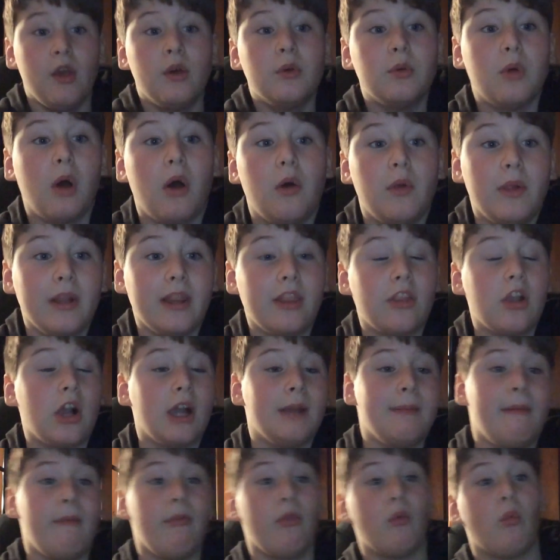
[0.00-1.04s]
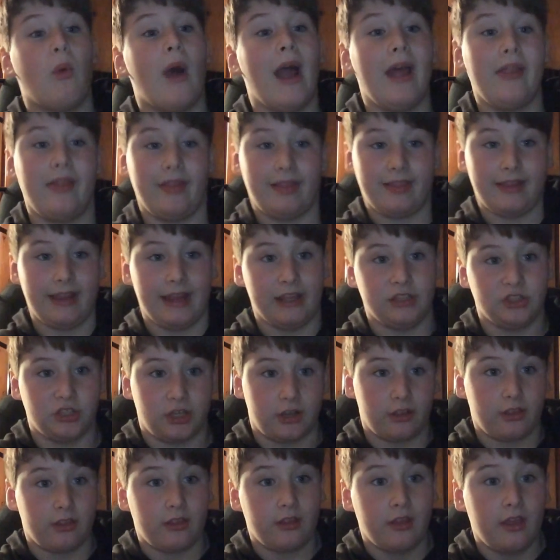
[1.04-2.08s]
Well, let's talk about the Wily
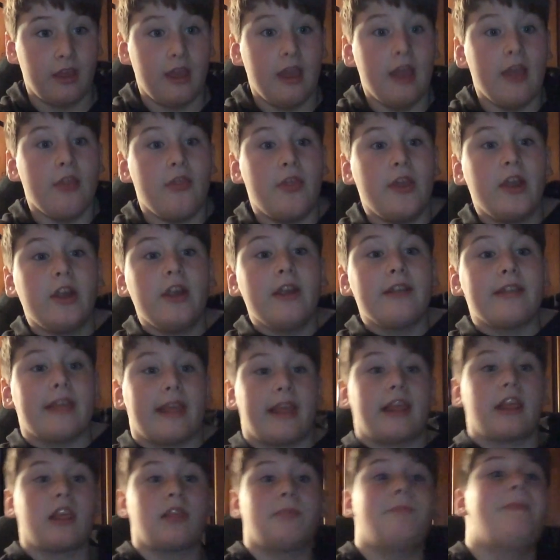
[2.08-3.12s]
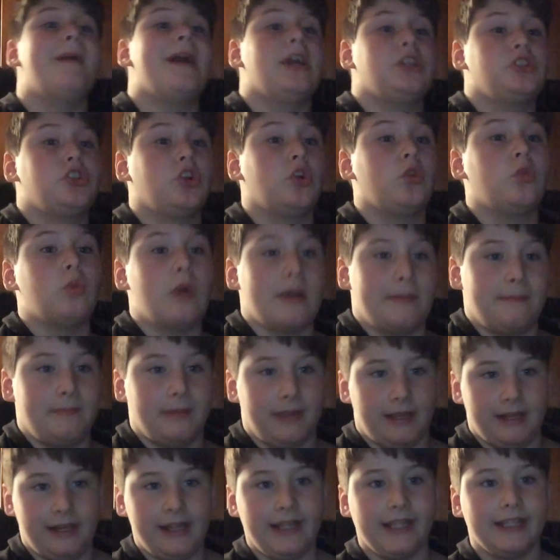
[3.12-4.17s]
stages. There is a special
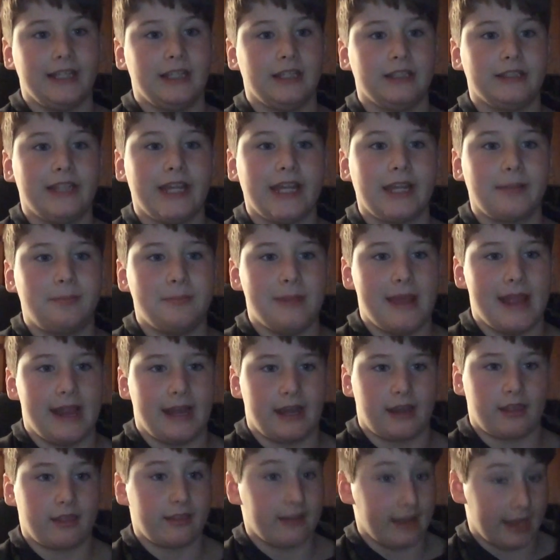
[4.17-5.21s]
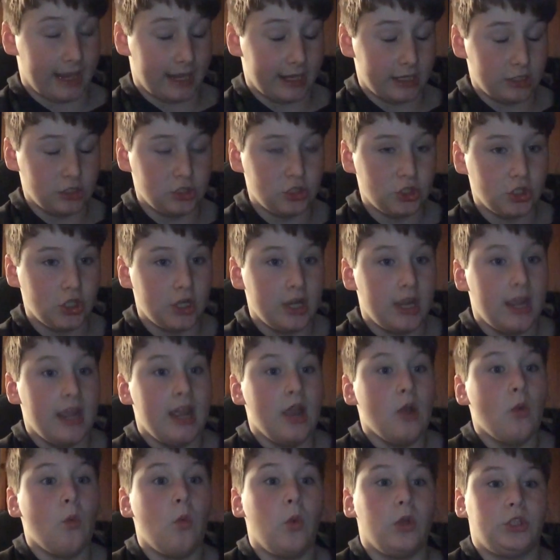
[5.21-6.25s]
weapon in a Lek-Man stage,
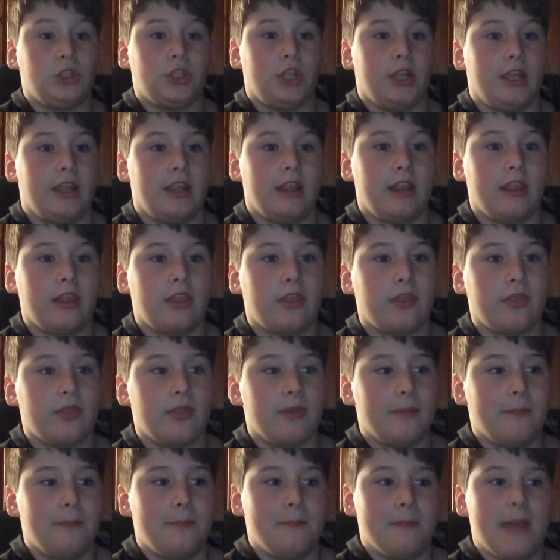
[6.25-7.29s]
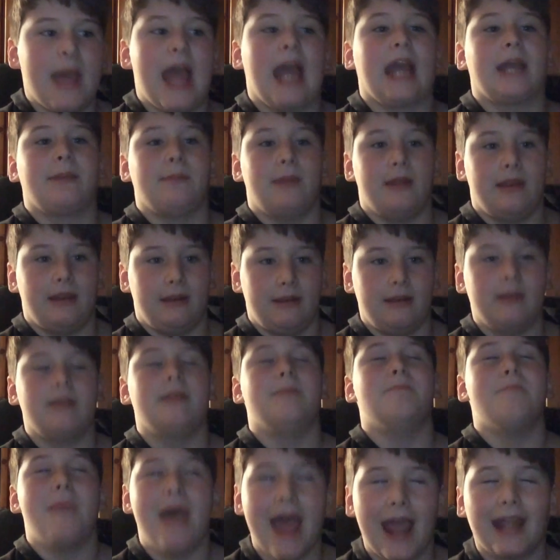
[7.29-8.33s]
which is the
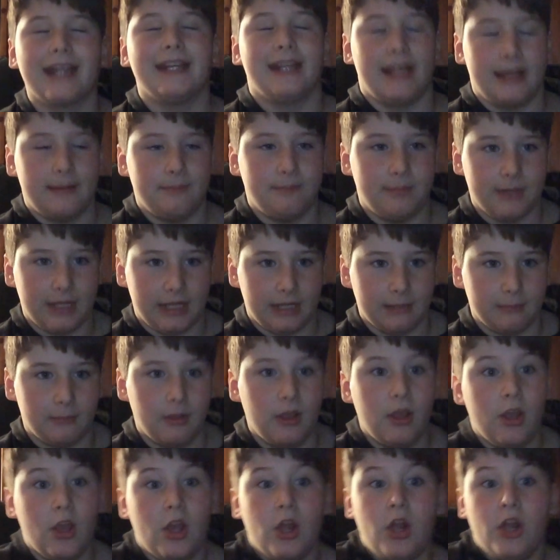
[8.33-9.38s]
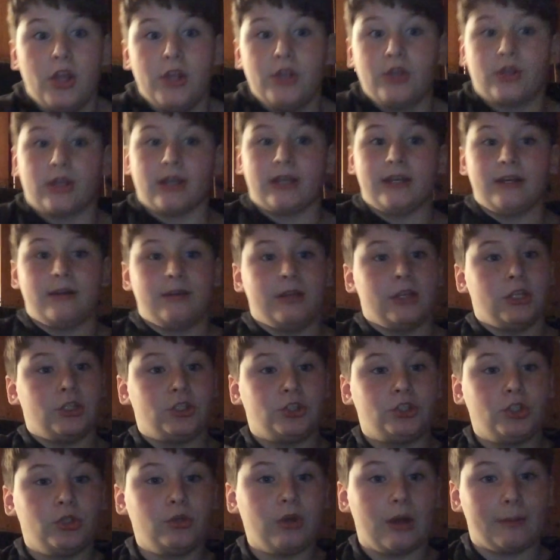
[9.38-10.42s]
magnet beam. You can
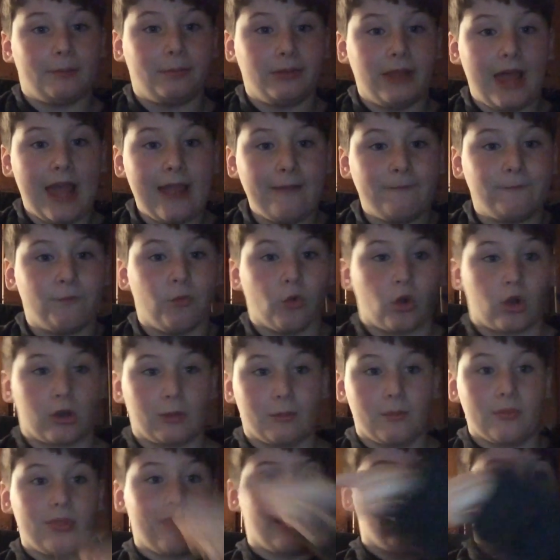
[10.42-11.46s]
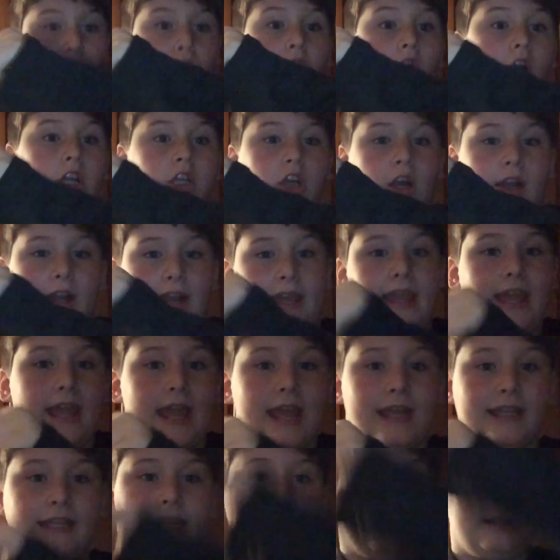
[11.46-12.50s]
shoot a platform, then walk on it,
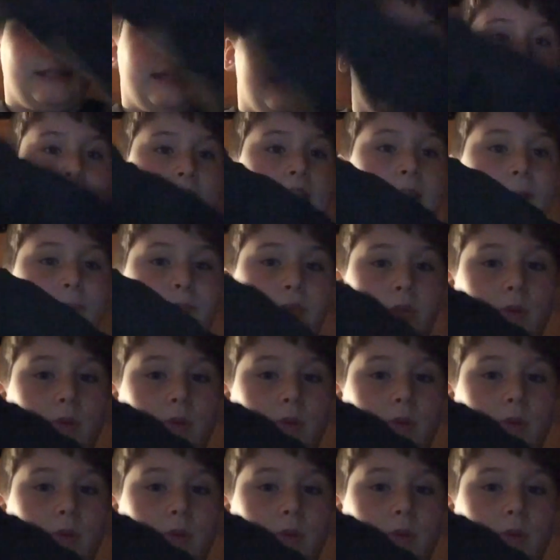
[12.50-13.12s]
and you can keep